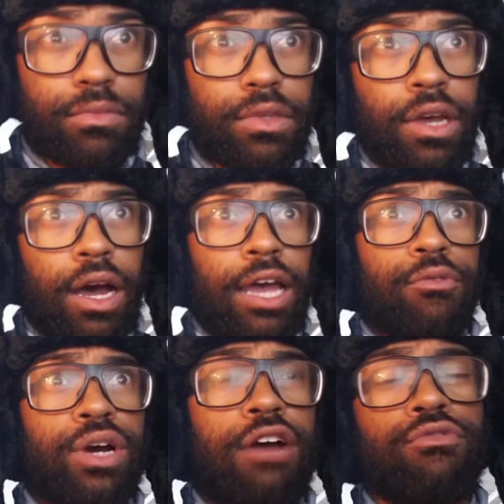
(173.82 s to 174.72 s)
All right.
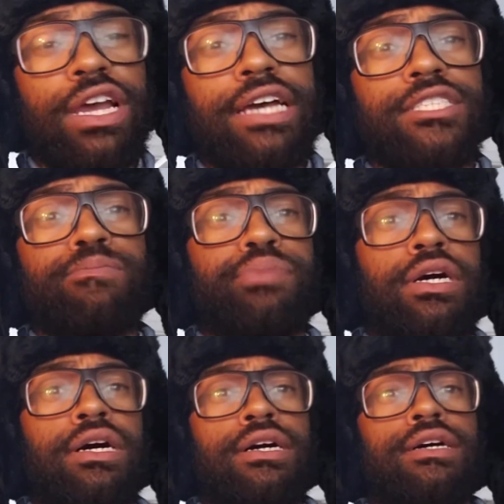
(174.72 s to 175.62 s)
Well, Iran's
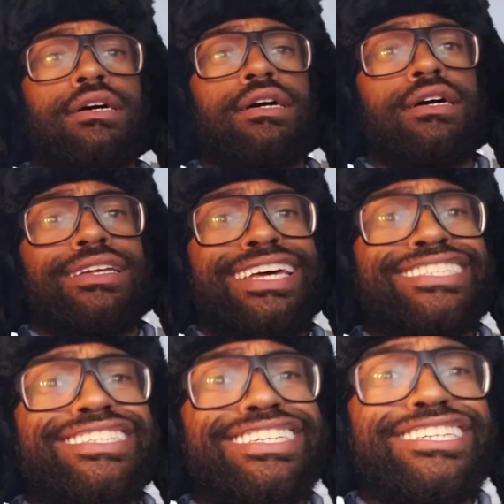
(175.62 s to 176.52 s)

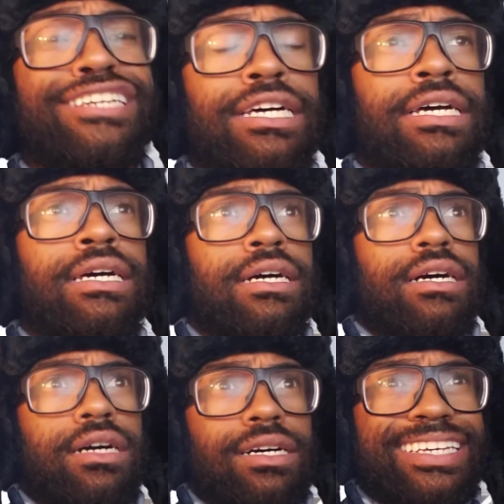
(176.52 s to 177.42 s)
allegedly
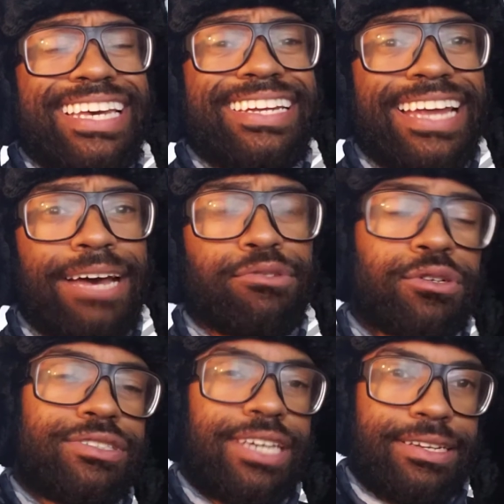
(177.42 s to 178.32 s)
kidnapped
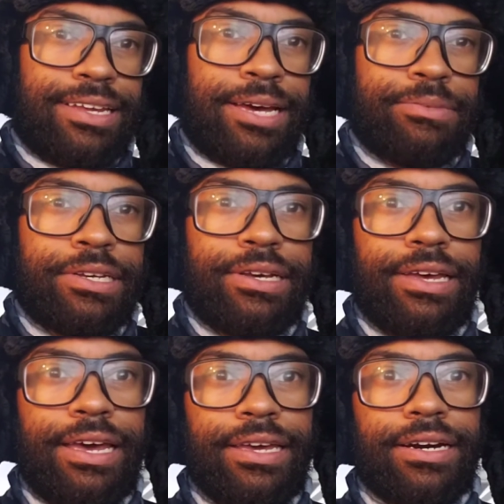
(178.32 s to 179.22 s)
or tank-napped
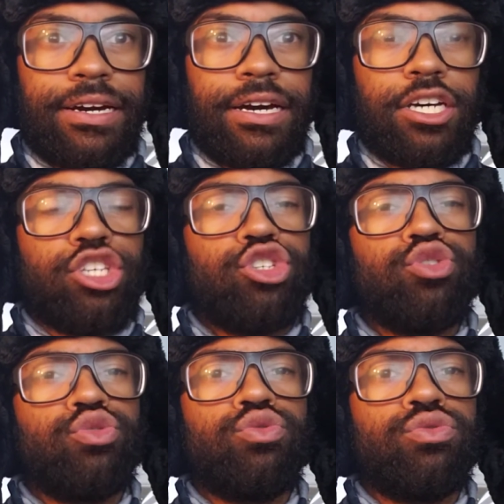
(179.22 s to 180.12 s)
a
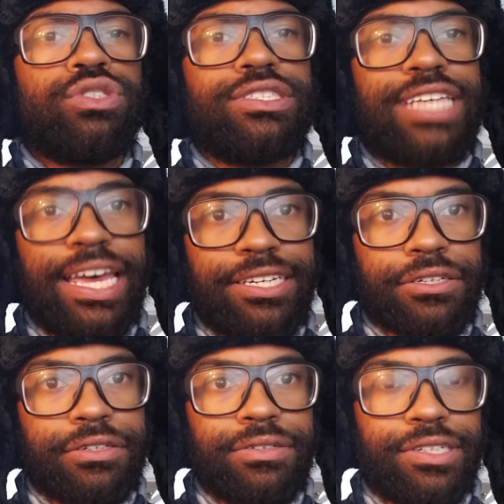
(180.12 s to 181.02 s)
huge
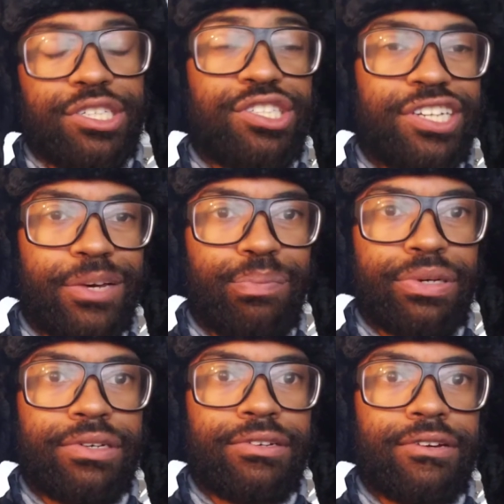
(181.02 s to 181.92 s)
tanker, a ship
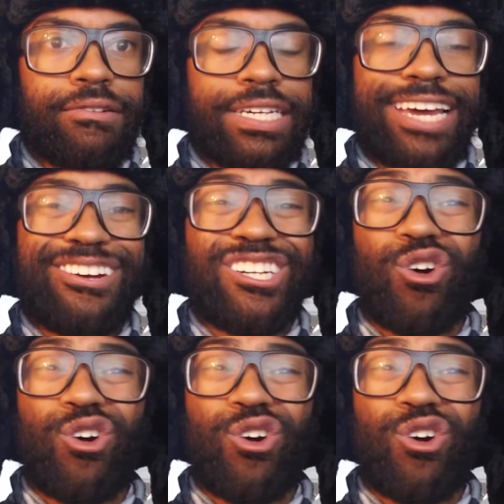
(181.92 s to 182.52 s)
carrying